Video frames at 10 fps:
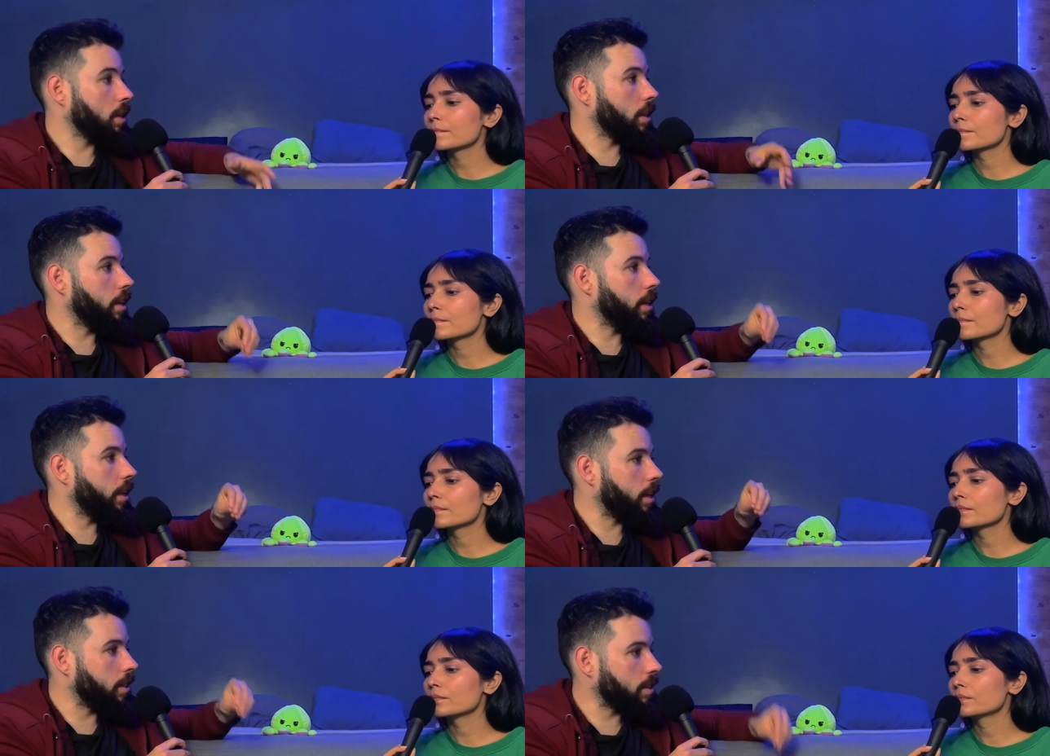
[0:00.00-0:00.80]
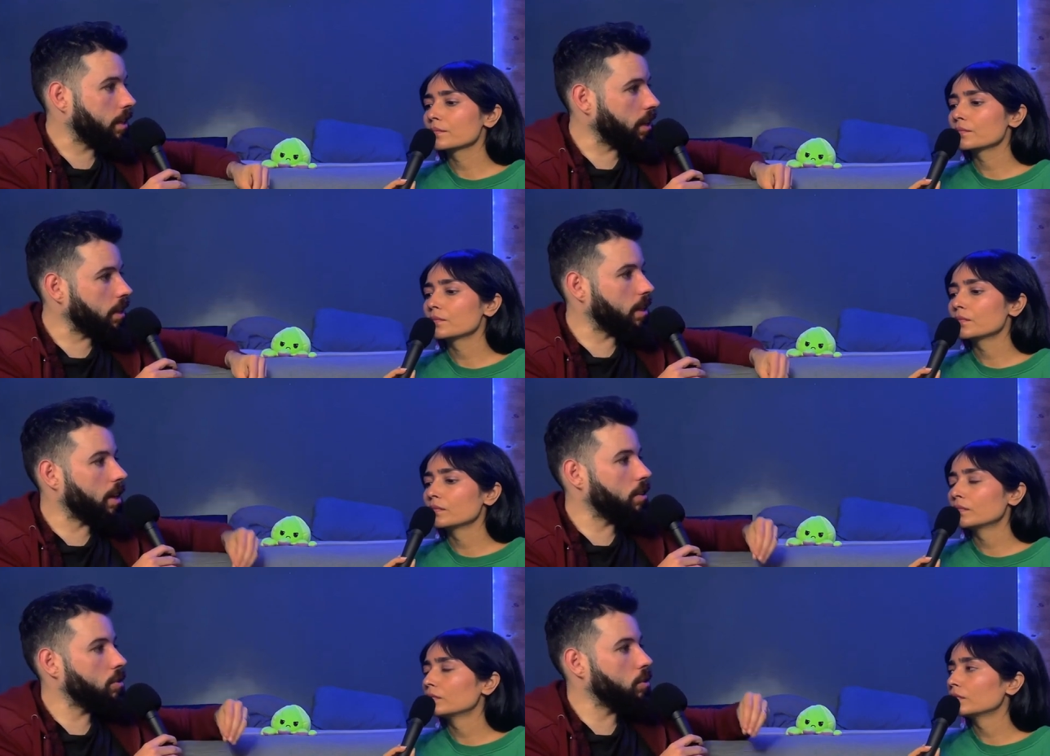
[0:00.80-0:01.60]
Speaker 1: But as a
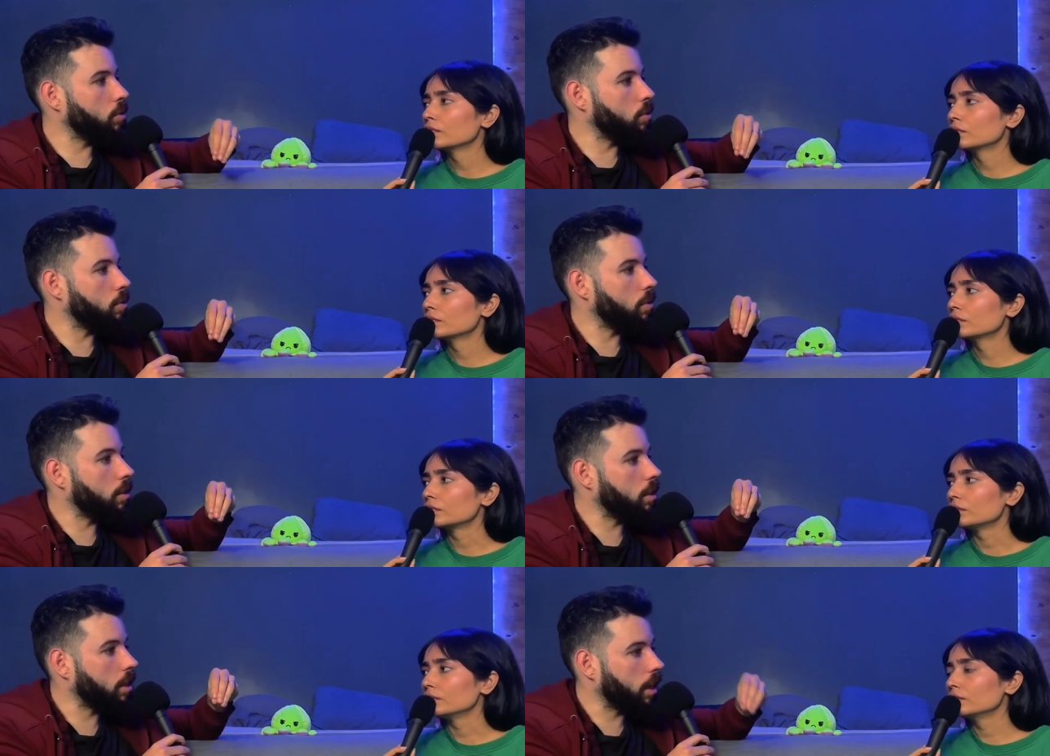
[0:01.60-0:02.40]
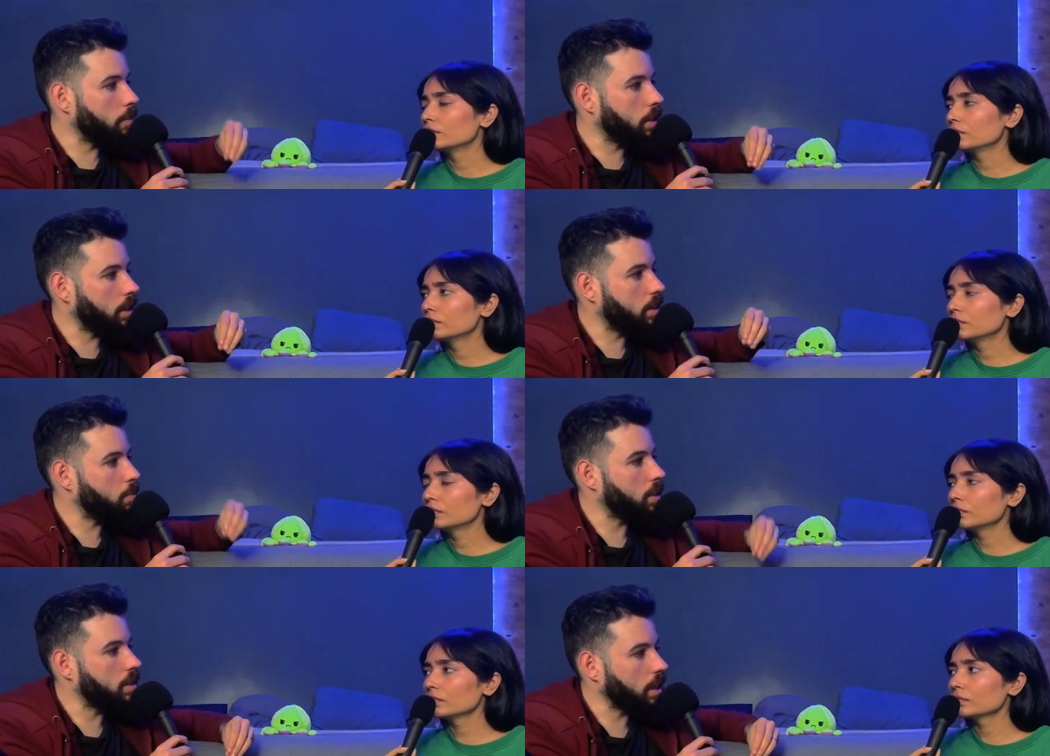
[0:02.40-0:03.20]
kid also gave
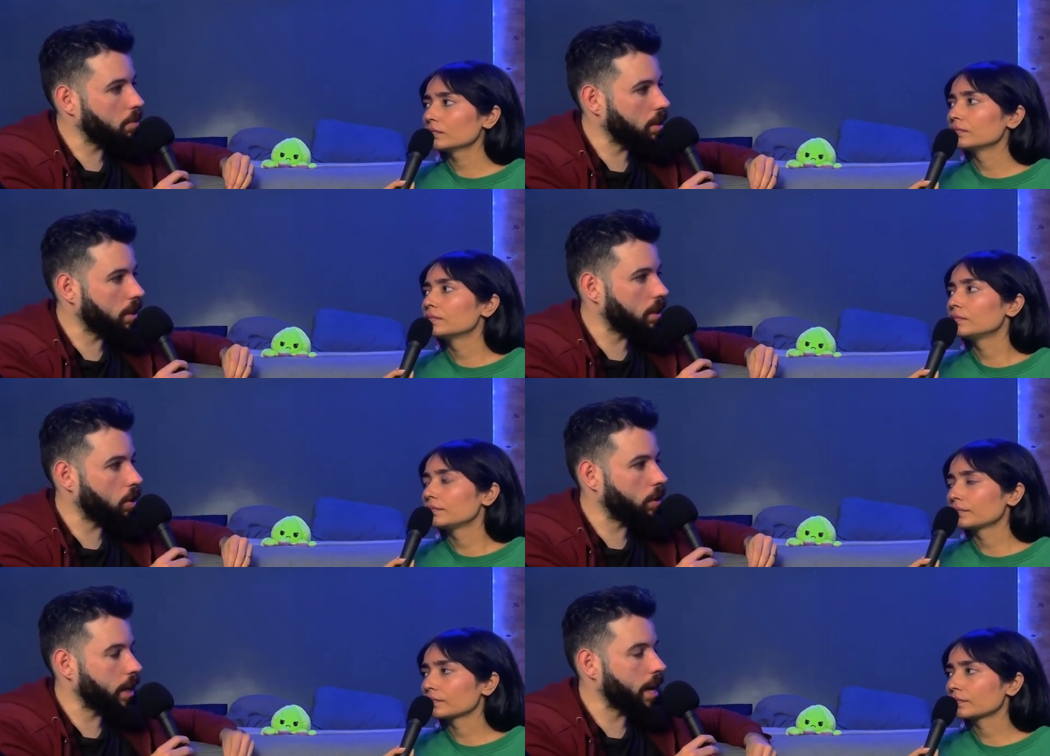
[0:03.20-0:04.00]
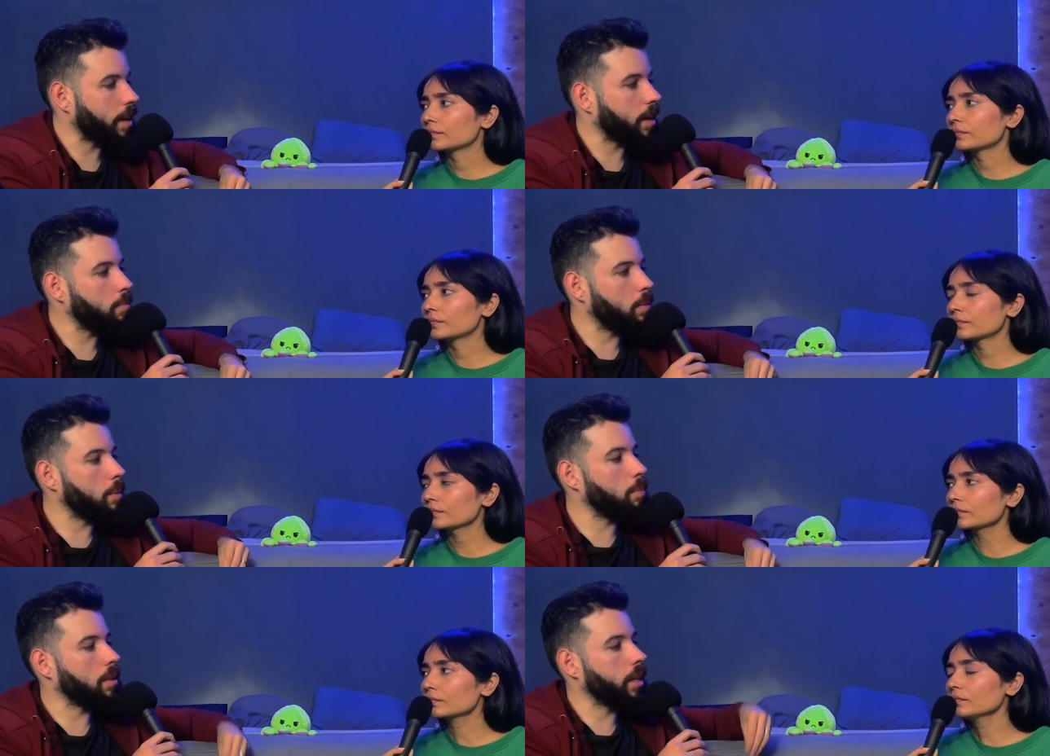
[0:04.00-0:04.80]
me this perception that, okay, I
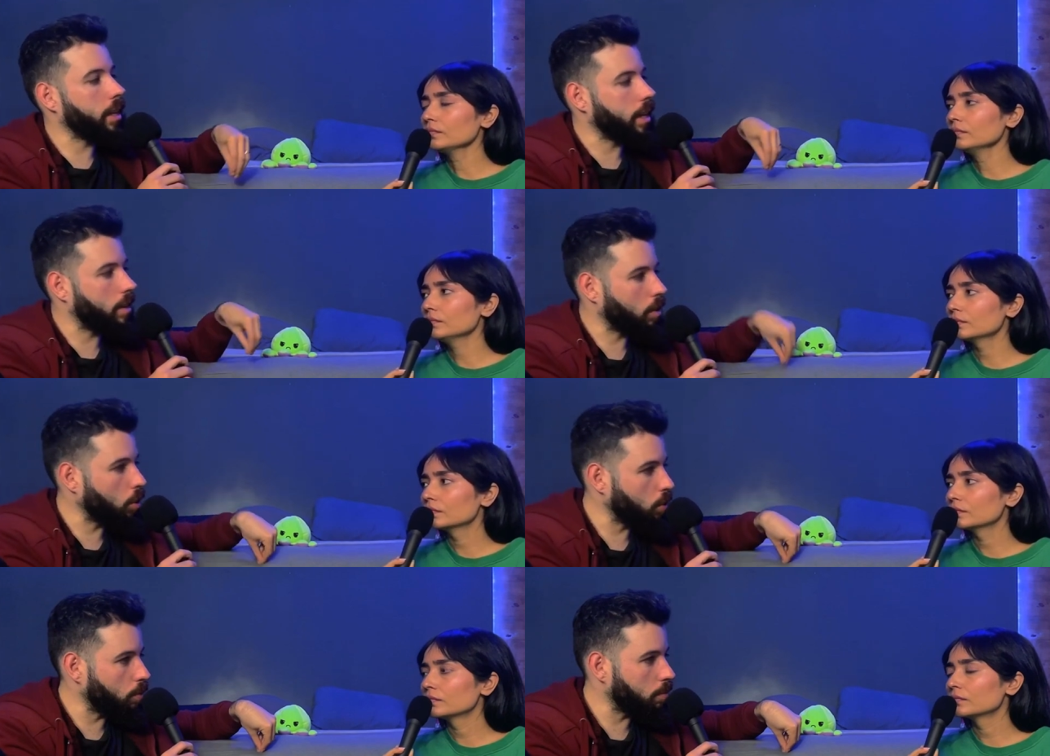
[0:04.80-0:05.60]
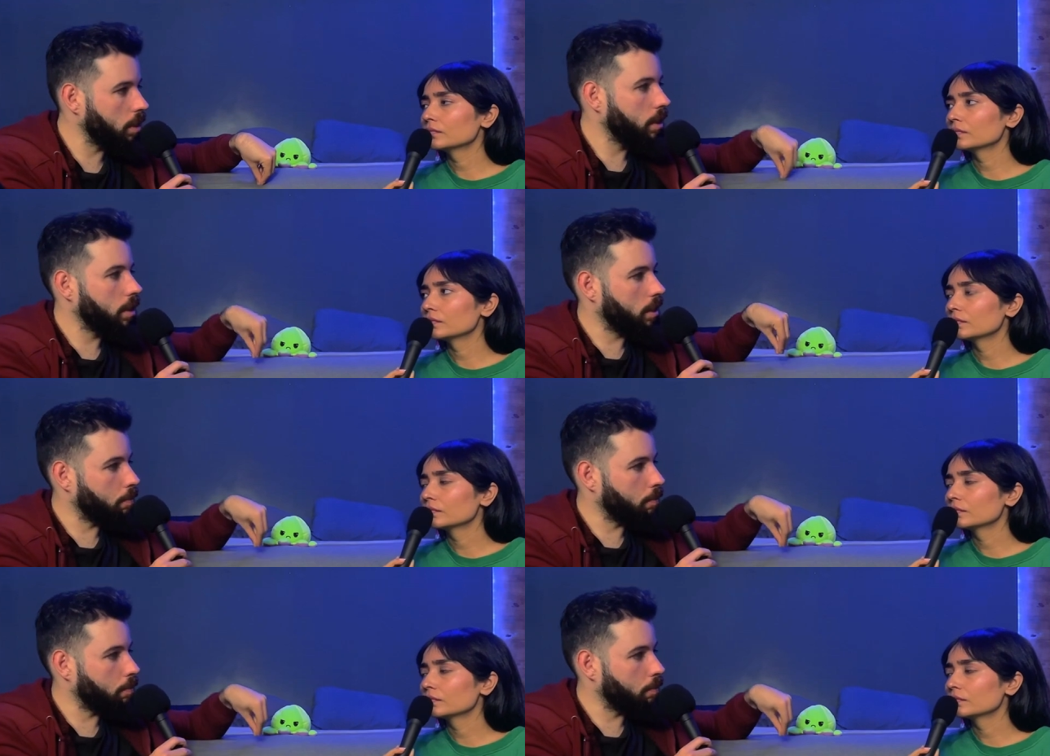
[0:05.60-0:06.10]
can be playing at home